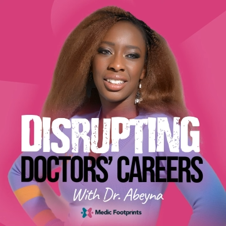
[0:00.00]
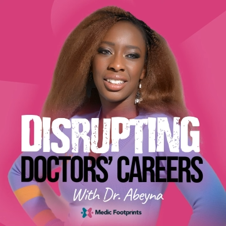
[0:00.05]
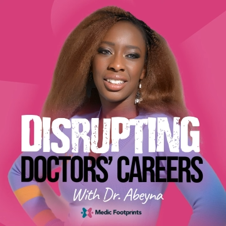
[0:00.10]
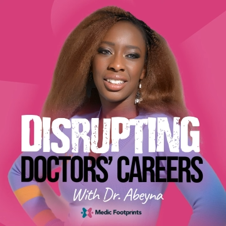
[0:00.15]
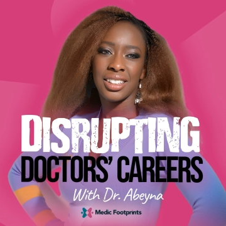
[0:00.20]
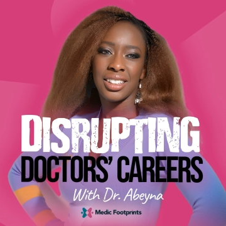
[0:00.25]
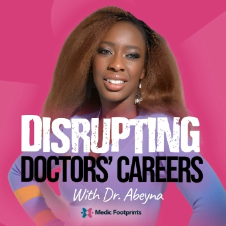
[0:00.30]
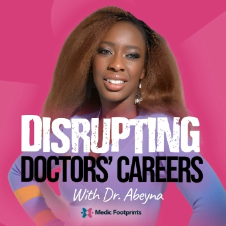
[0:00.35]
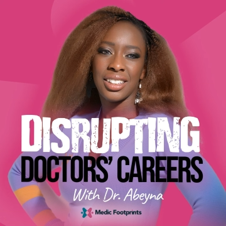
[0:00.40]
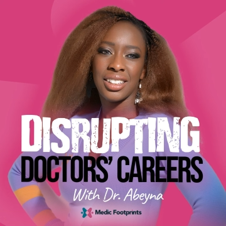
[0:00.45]

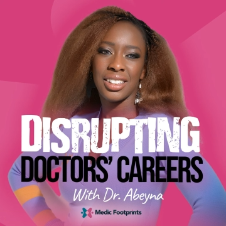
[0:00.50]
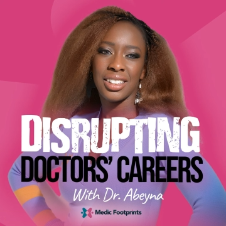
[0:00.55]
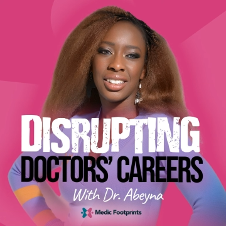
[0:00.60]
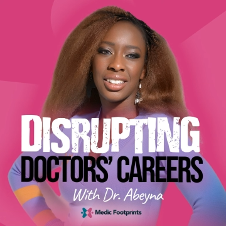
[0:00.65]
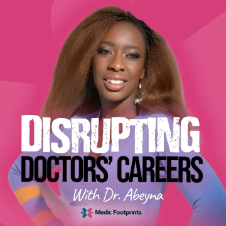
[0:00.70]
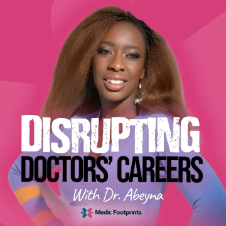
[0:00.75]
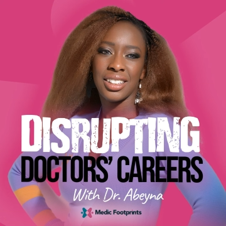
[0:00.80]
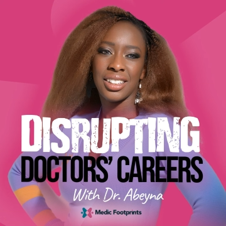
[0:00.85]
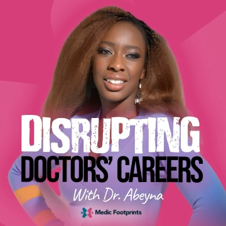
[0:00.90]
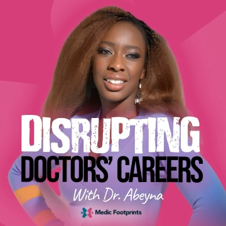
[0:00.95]

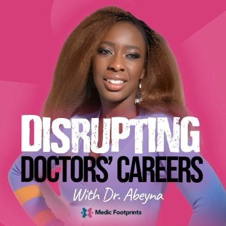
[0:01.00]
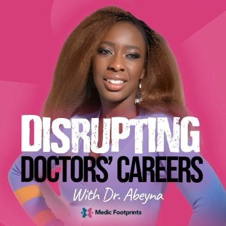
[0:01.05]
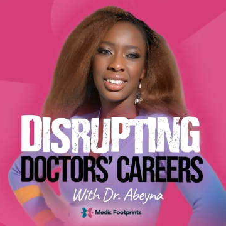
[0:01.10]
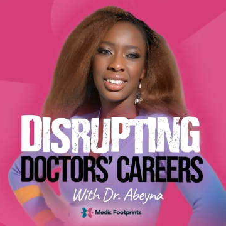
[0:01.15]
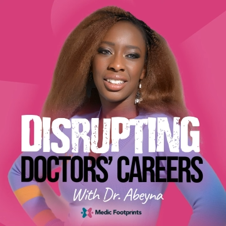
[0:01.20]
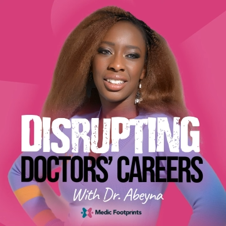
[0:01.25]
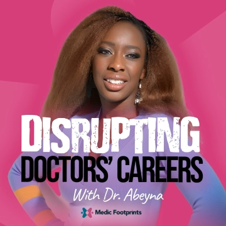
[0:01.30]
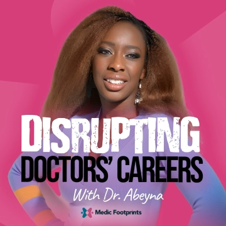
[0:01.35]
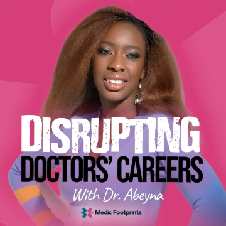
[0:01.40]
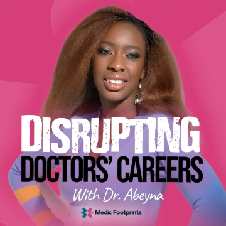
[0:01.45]

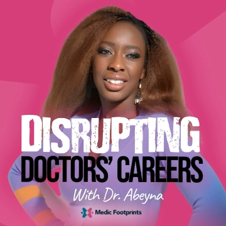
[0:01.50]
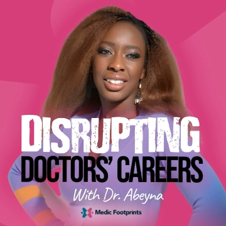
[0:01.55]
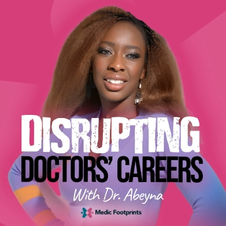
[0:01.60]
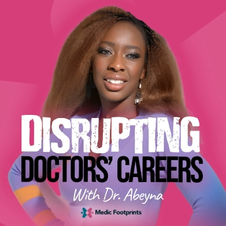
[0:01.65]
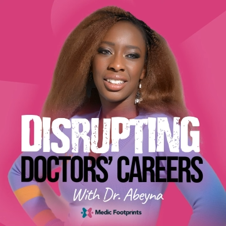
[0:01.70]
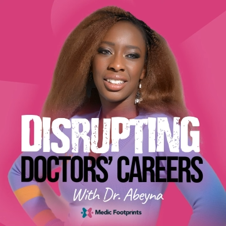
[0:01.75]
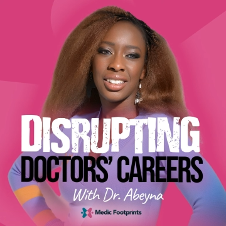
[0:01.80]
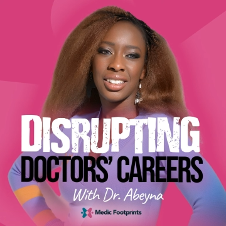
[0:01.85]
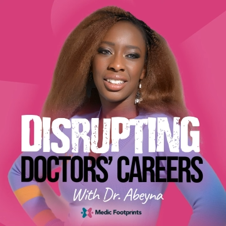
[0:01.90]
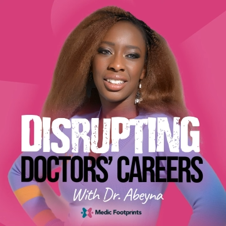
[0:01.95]

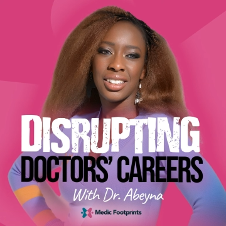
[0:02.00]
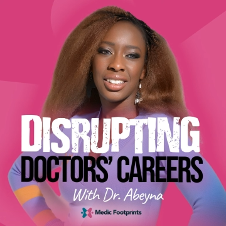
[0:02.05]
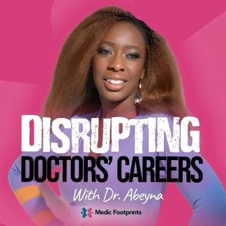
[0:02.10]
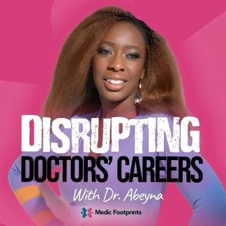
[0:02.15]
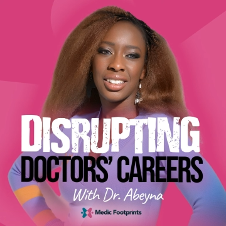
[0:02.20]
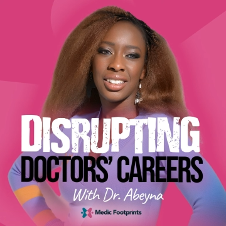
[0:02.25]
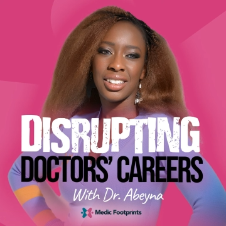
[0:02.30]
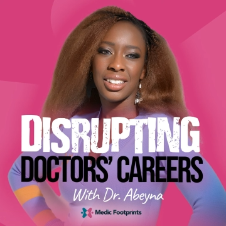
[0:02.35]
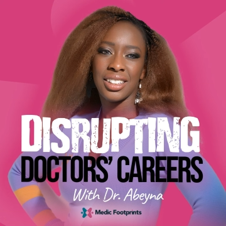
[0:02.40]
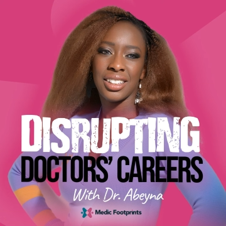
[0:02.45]

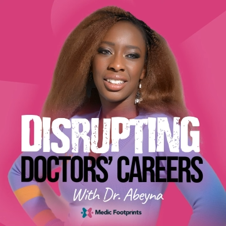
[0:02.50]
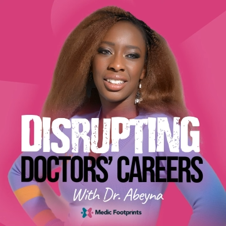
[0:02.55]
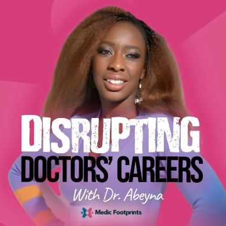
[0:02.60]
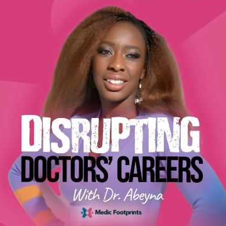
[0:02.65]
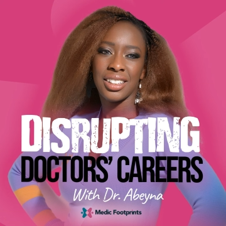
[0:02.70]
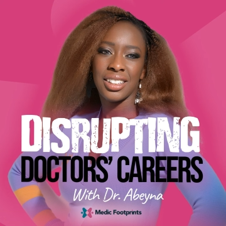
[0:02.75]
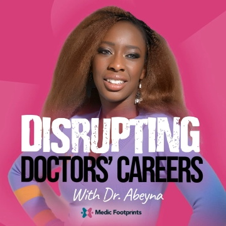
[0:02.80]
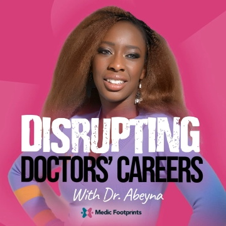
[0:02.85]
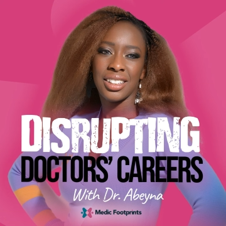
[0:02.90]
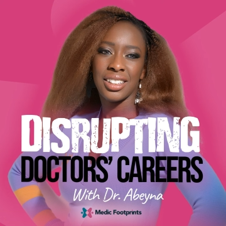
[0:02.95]

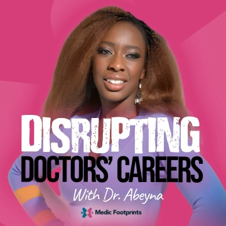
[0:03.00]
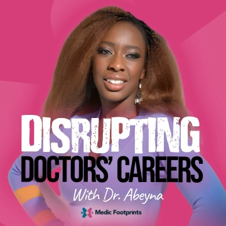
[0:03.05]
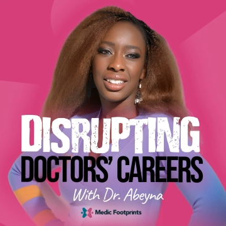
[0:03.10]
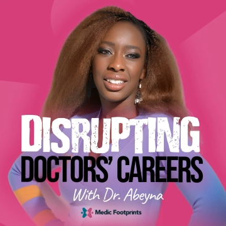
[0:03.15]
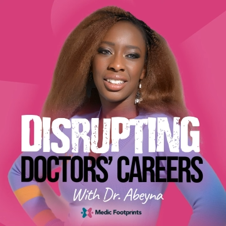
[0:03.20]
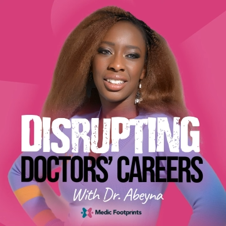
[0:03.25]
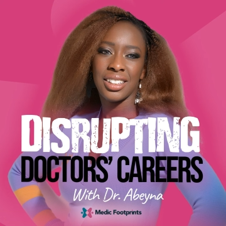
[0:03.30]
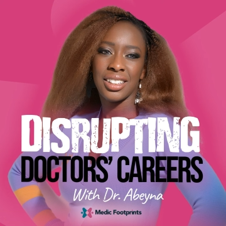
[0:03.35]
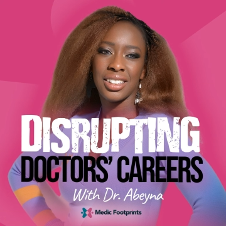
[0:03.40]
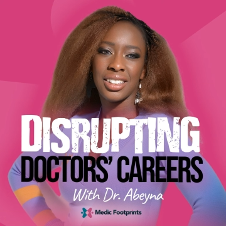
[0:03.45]

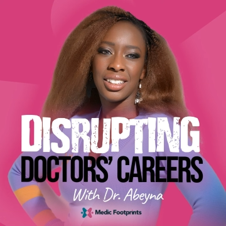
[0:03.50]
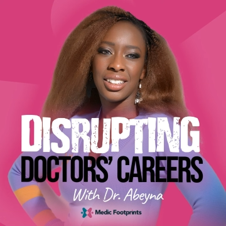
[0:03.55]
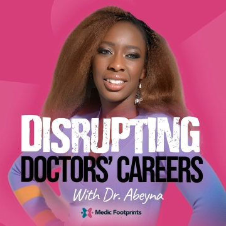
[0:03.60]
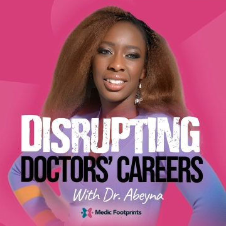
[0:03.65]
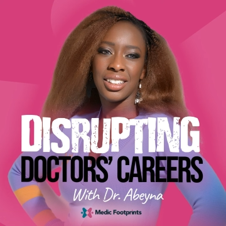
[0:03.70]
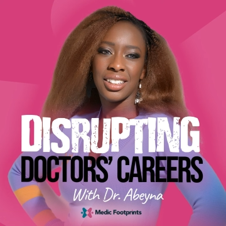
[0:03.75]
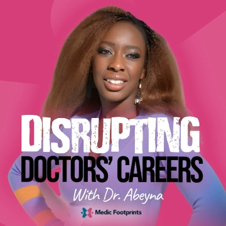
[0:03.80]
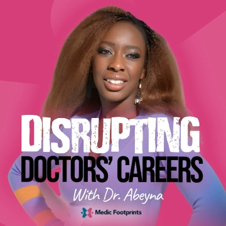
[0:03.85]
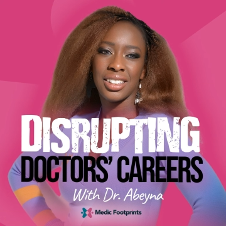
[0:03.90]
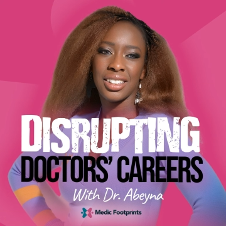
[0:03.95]

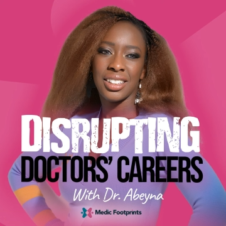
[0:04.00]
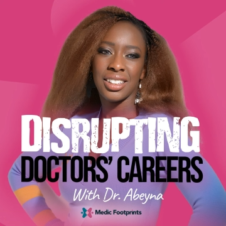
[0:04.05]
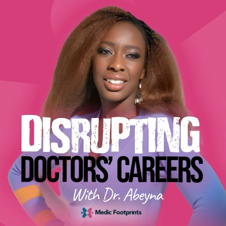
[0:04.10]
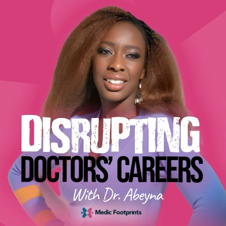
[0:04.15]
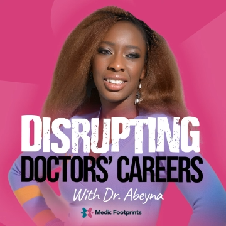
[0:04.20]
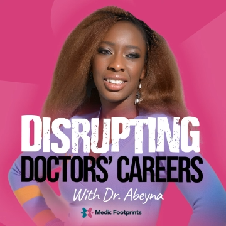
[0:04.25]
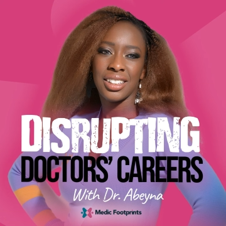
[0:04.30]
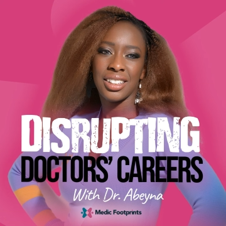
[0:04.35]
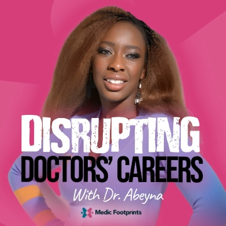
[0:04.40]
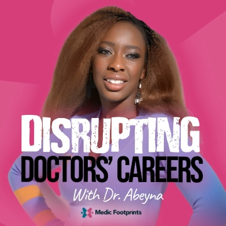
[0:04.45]

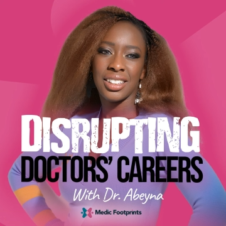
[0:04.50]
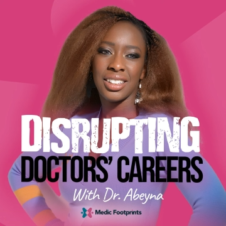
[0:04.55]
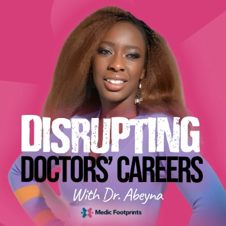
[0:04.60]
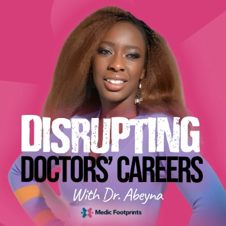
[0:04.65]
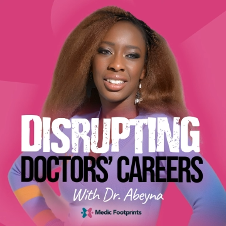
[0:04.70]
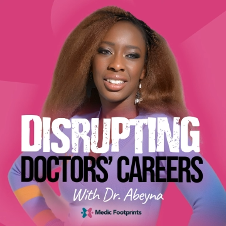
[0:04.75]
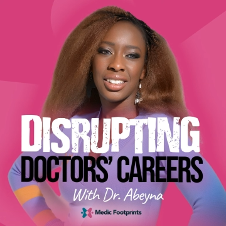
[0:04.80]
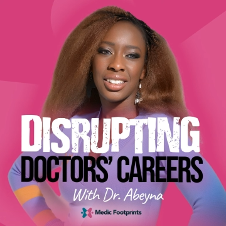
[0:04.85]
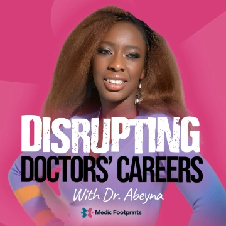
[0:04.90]
This is a still picture; no speech is visible.